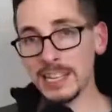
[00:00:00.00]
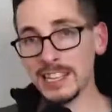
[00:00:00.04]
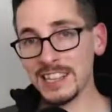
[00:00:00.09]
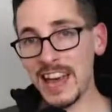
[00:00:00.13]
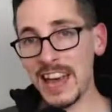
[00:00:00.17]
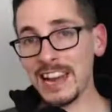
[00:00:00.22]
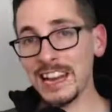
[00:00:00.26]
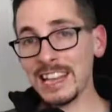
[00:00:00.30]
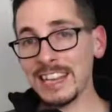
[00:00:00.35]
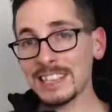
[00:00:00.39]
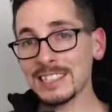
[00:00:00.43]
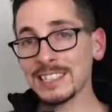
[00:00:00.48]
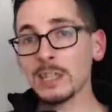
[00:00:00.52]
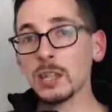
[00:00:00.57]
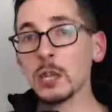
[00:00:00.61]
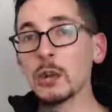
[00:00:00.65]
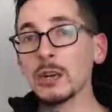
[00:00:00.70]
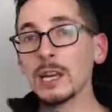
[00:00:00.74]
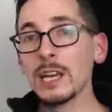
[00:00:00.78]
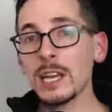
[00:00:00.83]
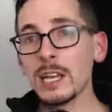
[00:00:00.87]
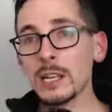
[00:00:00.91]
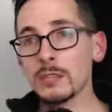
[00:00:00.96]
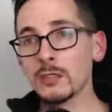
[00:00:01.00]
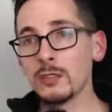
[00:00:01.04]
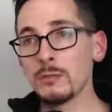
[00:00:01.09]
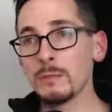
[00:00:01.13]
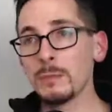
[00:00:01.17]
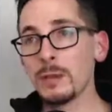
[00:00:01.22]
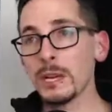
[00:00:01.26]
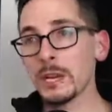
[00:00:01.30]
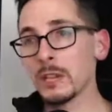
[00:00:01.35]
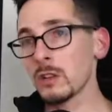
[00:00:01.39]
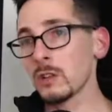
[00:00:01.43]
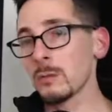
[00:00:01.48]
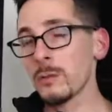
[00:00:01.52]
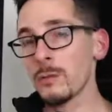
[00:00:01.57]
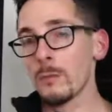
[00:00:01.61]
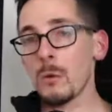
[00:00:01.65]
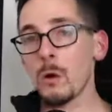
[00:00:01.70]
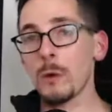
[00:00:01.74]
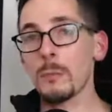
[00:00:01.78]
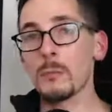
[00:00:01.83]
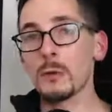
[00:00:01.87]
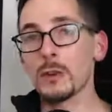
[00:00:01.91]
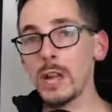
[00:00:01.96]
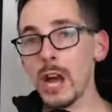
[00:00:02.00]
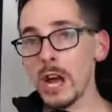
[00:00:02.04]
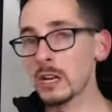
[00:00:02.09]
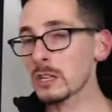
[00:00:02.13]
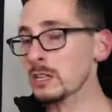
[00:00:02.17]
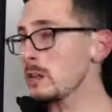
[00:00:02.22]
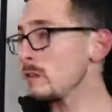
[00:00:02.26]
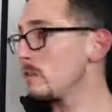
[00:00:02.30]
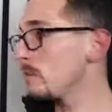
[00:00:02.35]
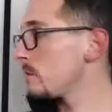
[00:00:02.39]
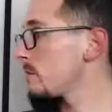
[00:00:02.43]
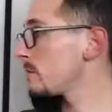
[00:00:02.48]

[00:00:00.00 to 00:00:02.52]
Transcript: that is looking to be a little bit more productive,